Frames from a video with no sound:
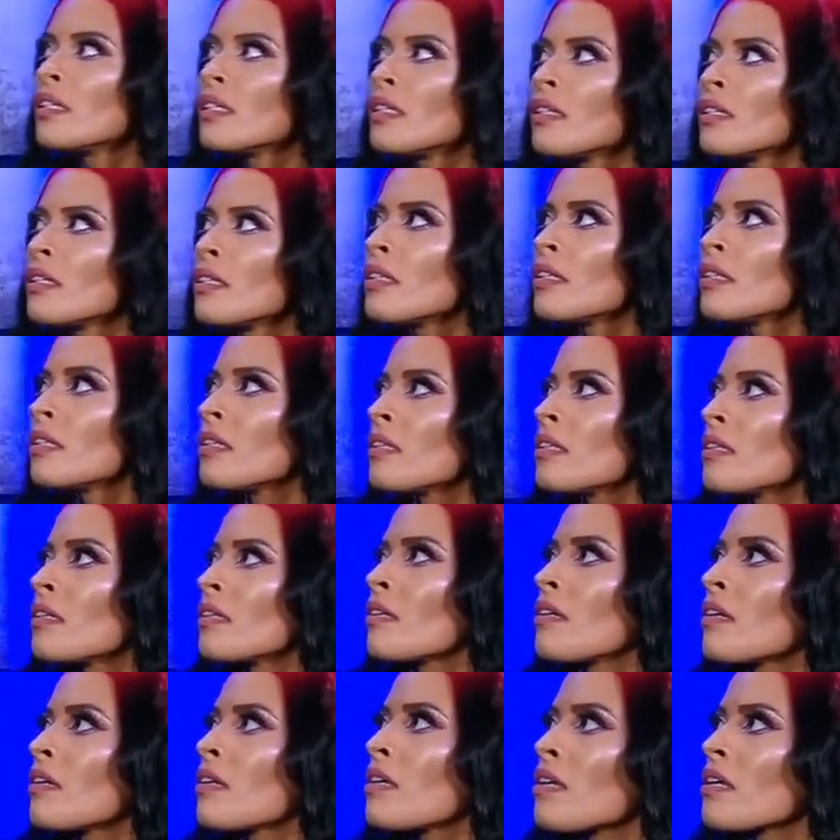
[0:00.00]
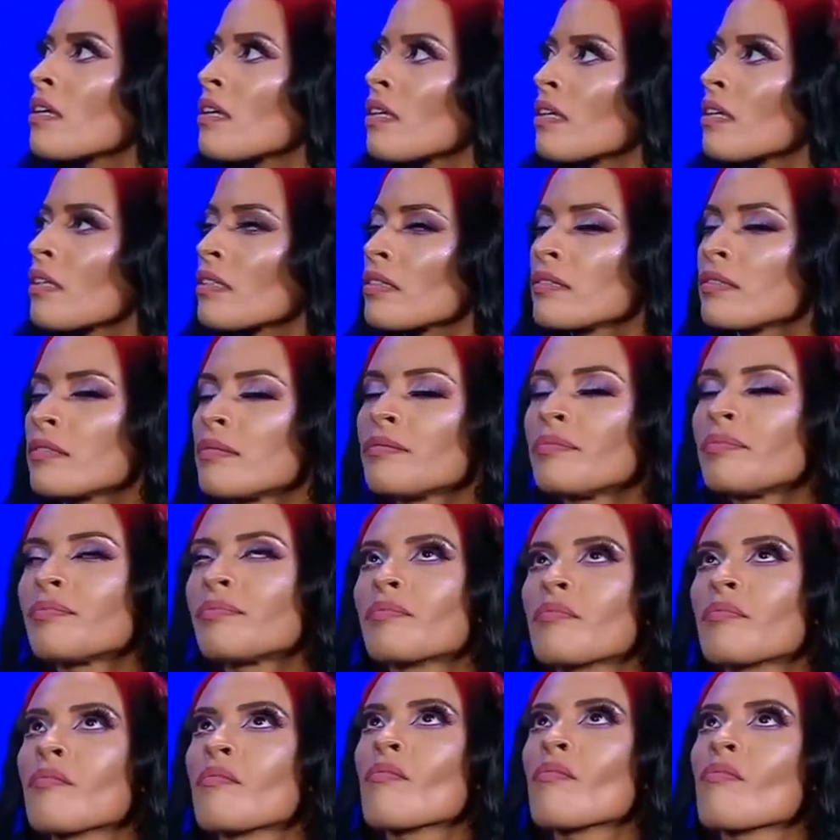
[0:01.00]

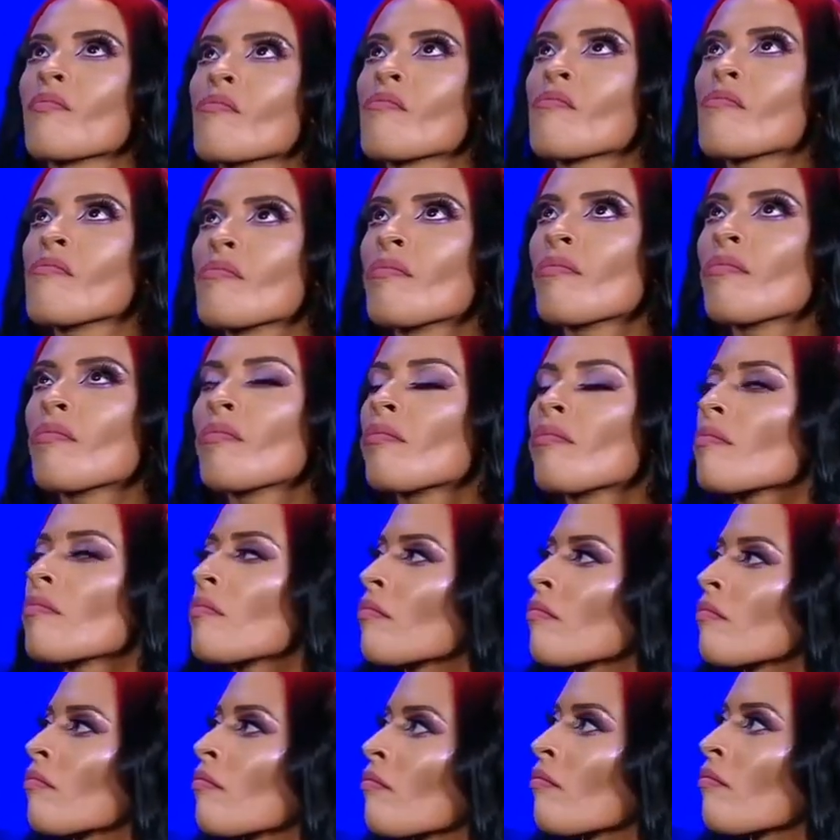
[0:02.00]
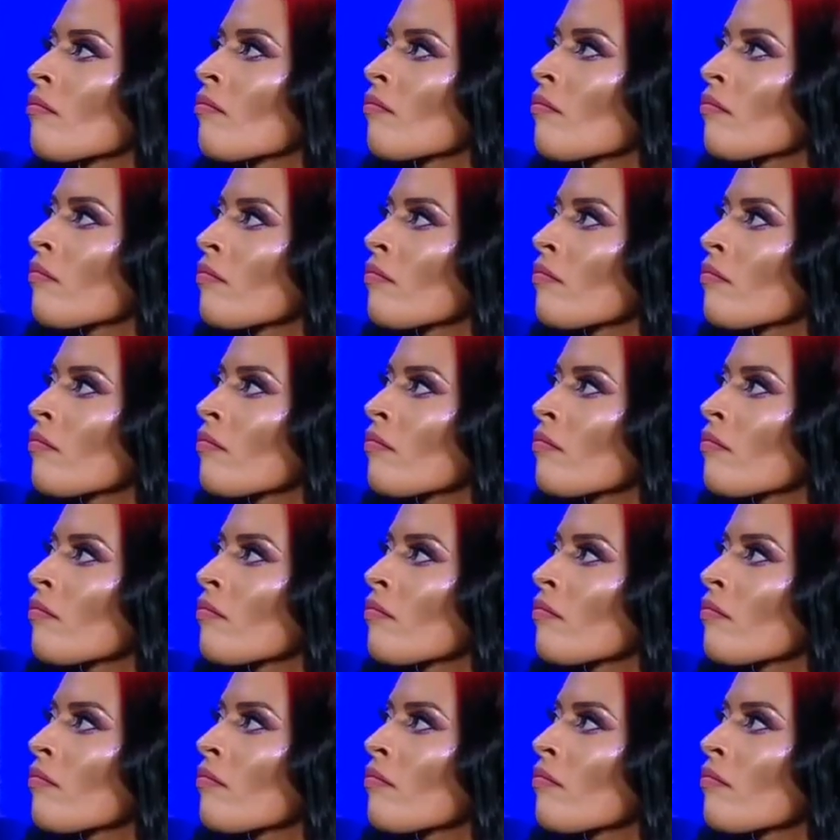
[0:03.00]
This person isn't speaking.